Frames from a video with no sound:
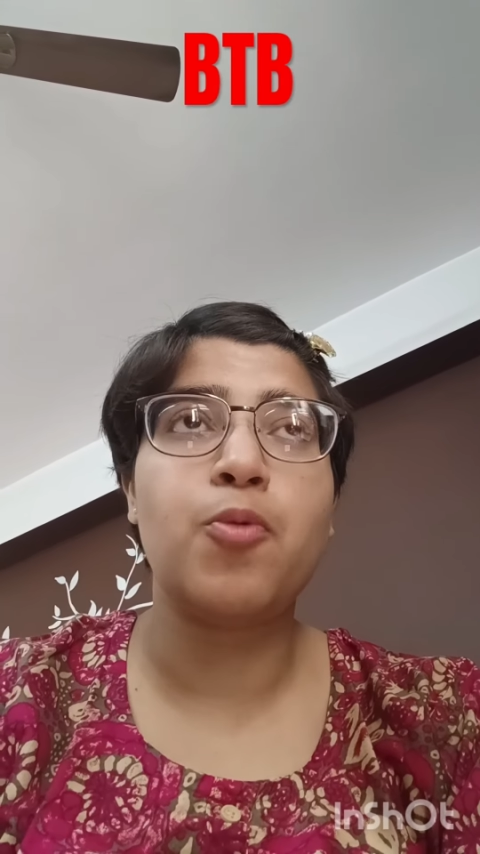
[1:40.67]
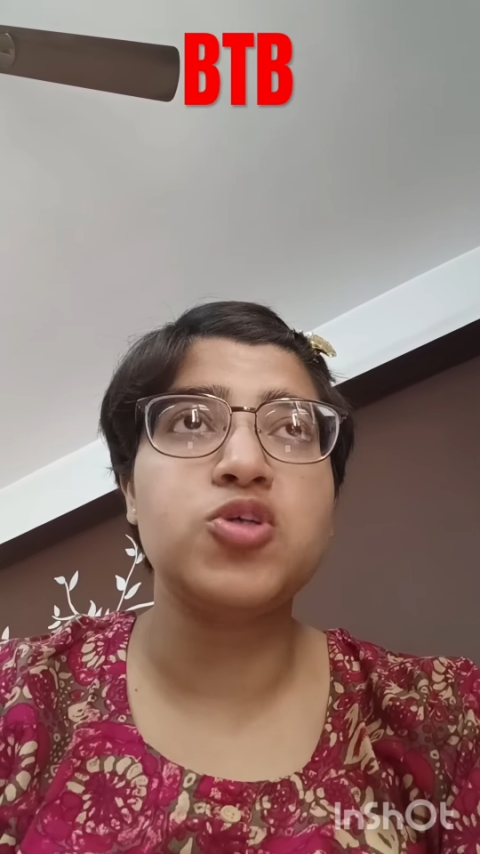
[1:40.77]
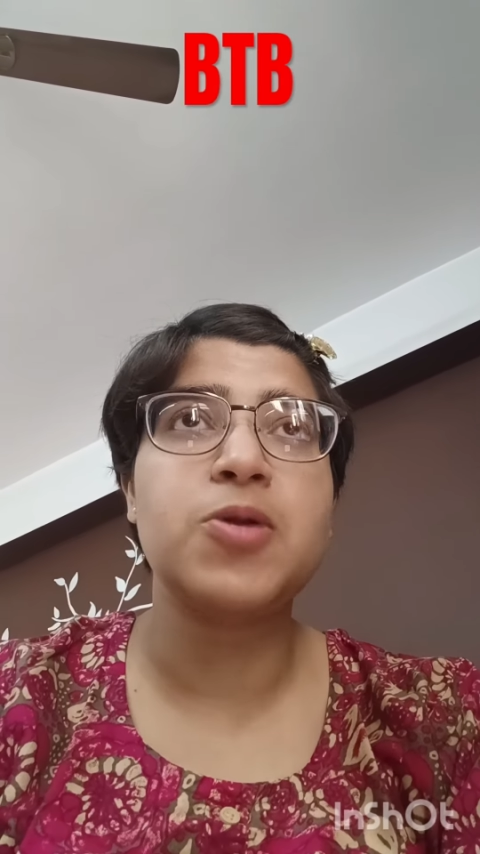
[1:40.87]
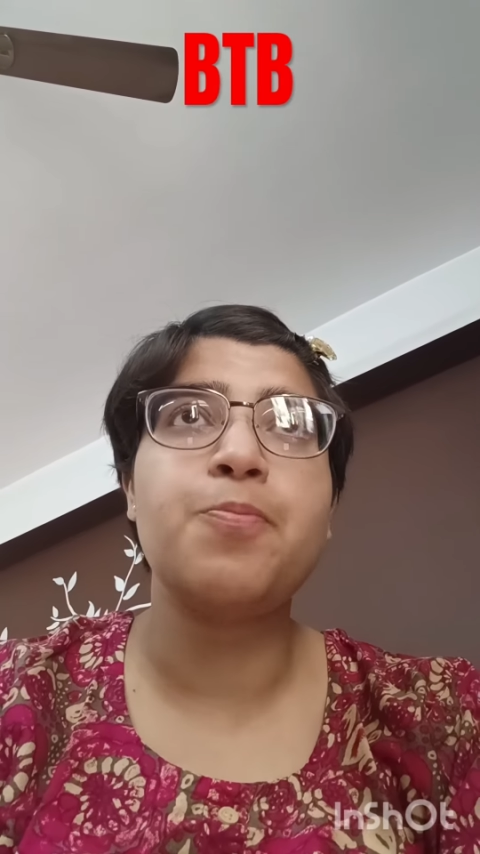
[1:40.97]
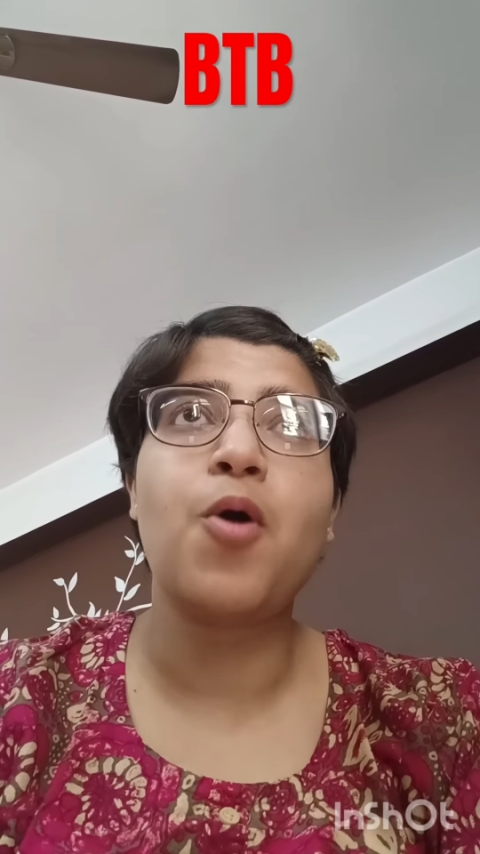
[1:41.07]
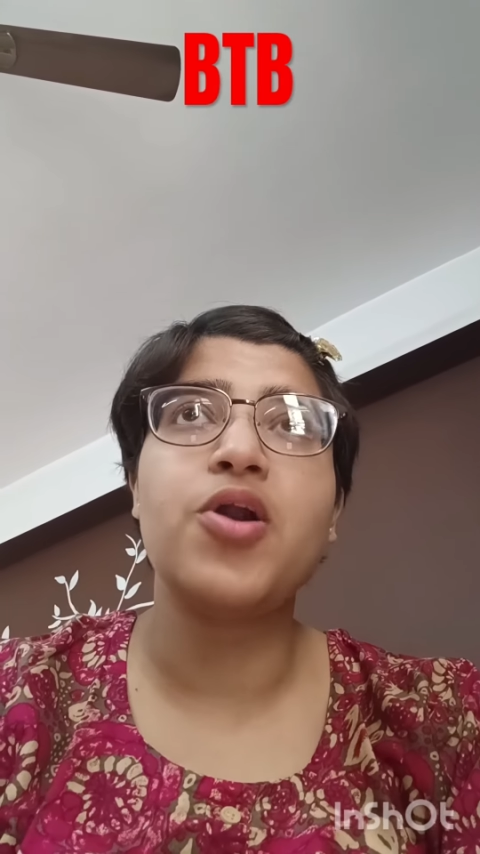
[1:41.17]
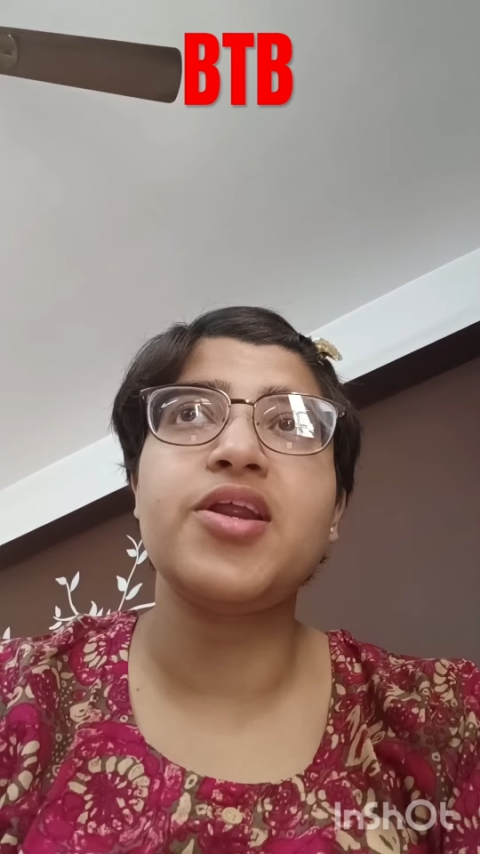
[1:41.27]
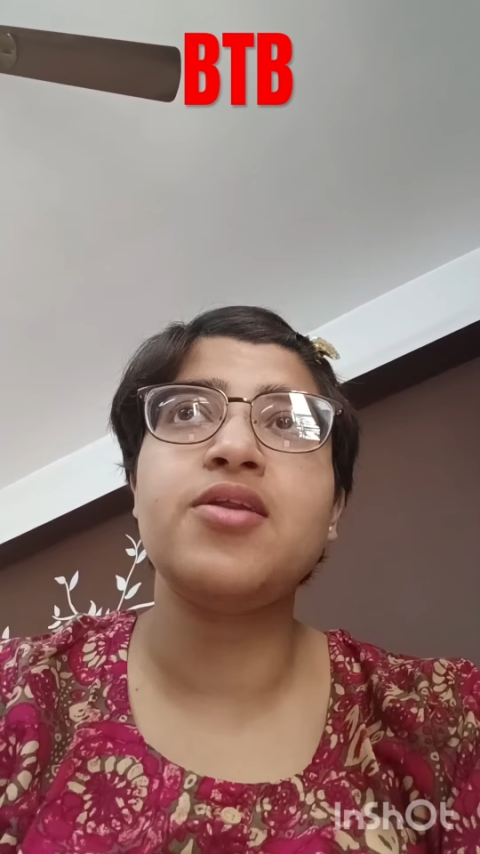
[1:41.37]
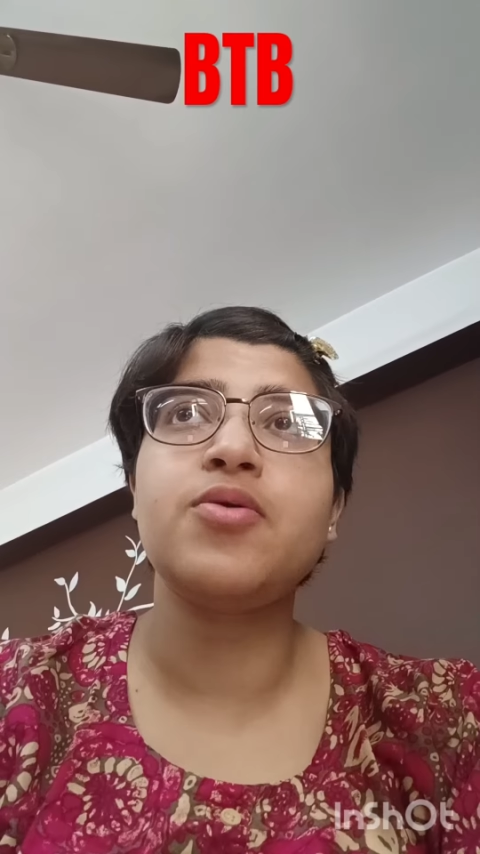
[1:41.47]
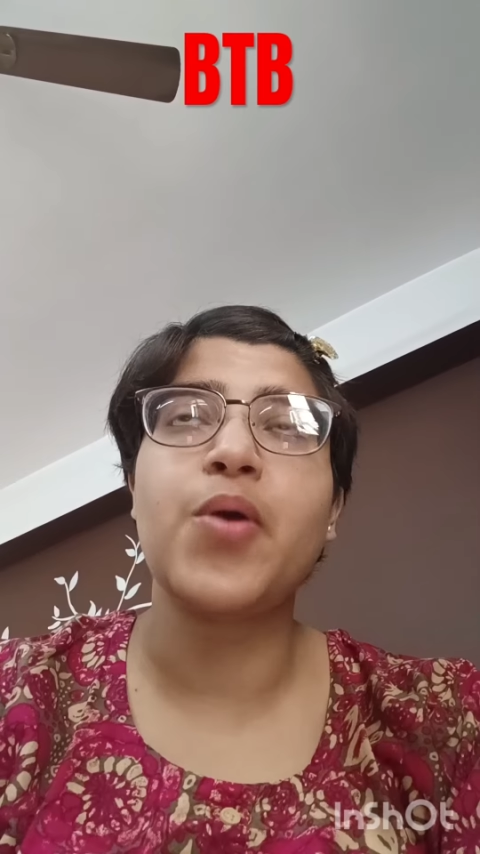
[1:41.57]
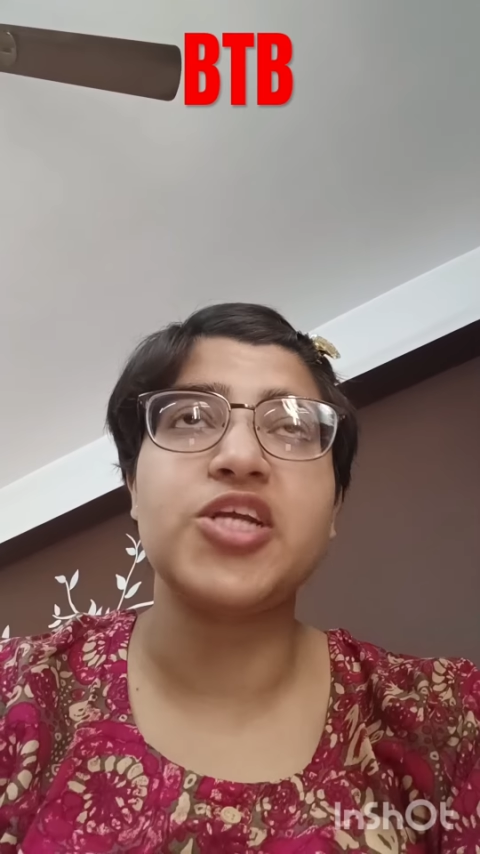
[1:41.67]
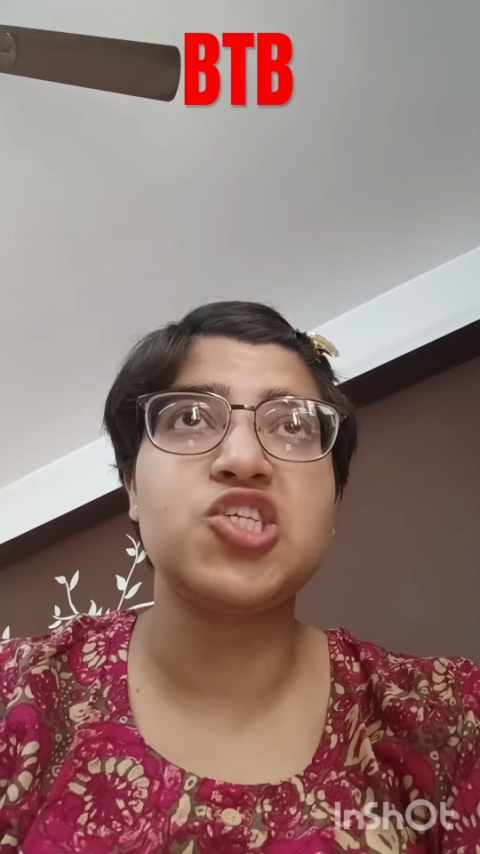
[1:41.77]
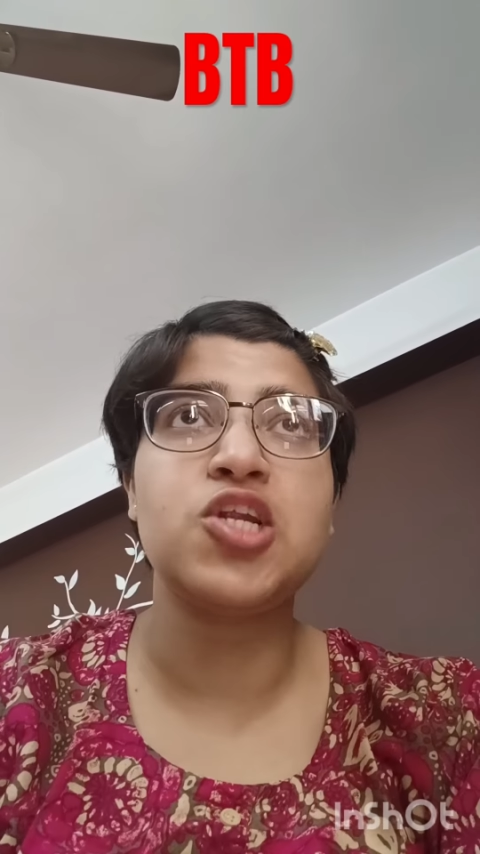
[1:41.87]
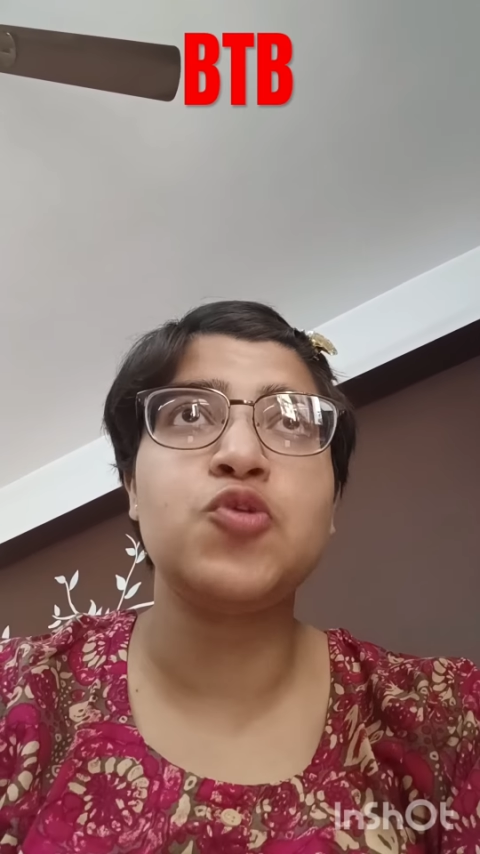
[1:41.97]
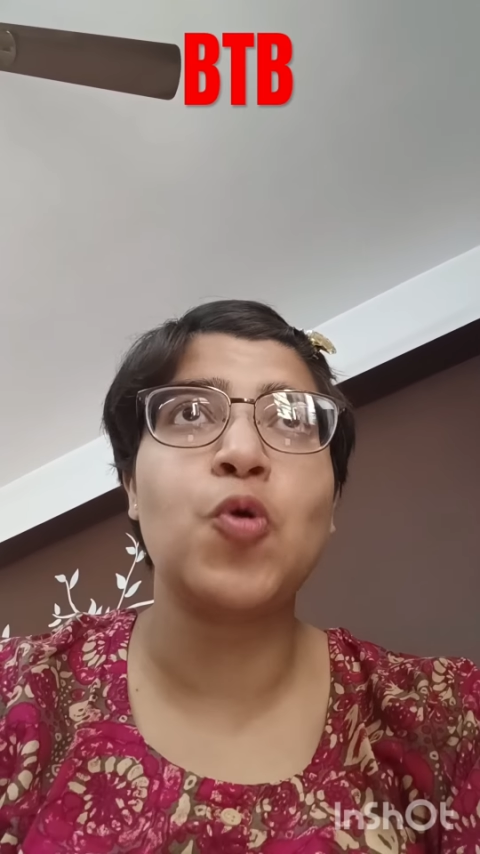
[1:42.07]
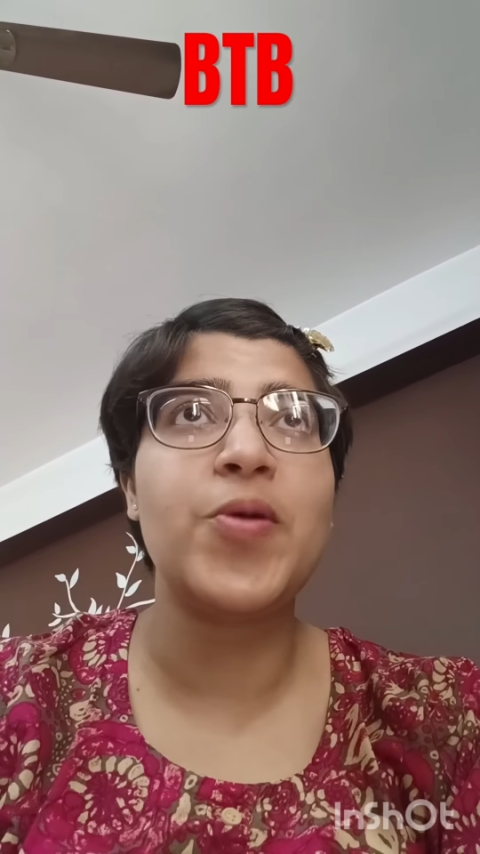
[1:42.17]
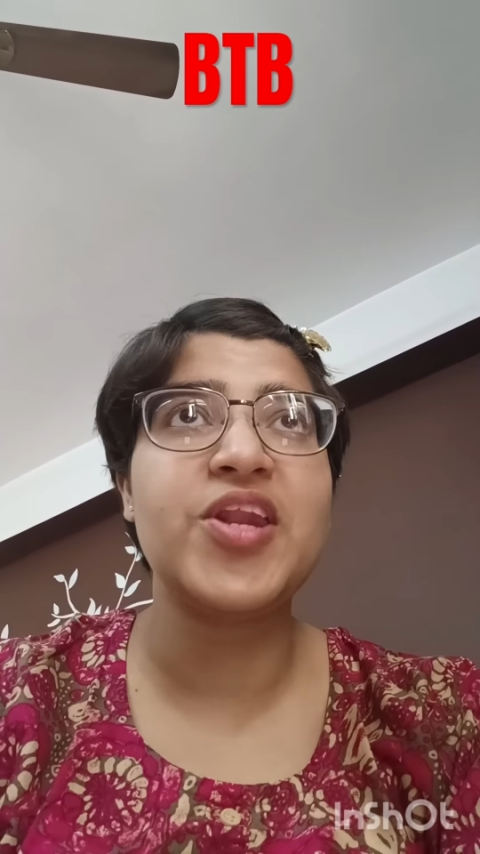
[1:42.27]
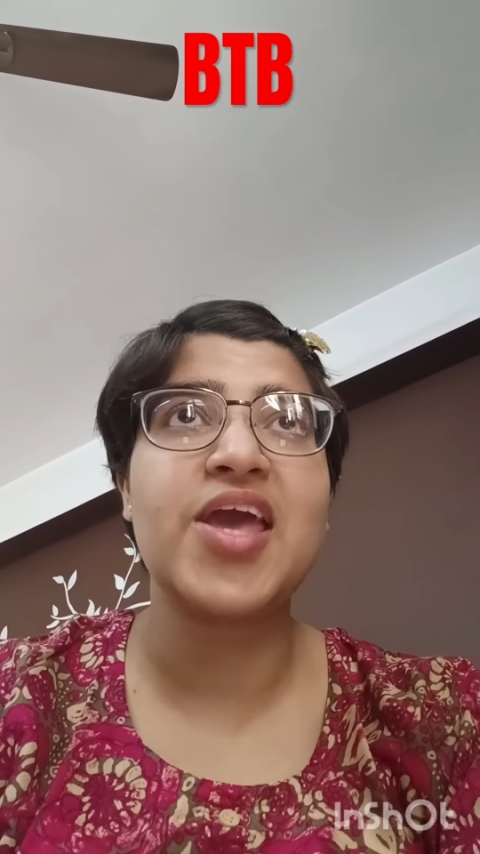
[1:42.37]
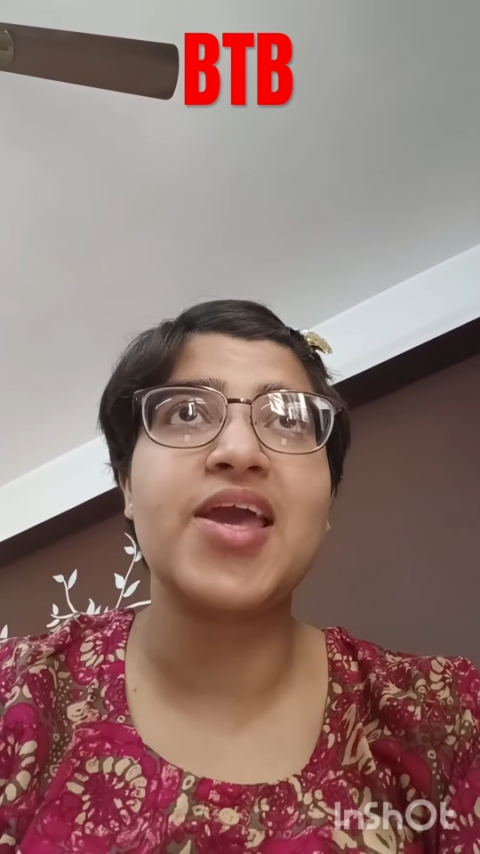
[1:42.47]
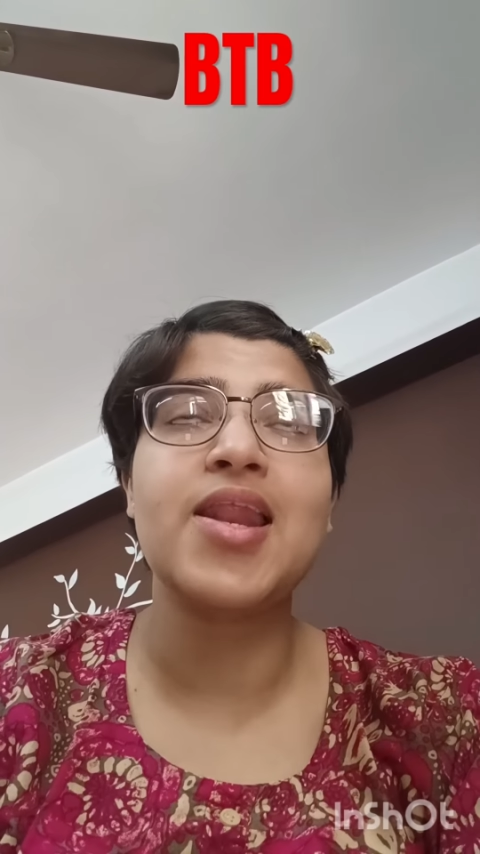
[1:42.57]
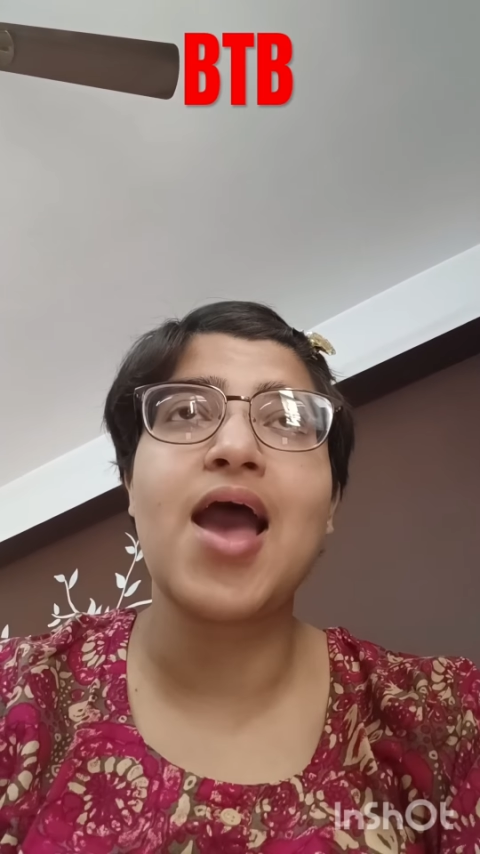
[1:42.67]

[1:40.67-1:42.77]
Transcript: important question to be taken,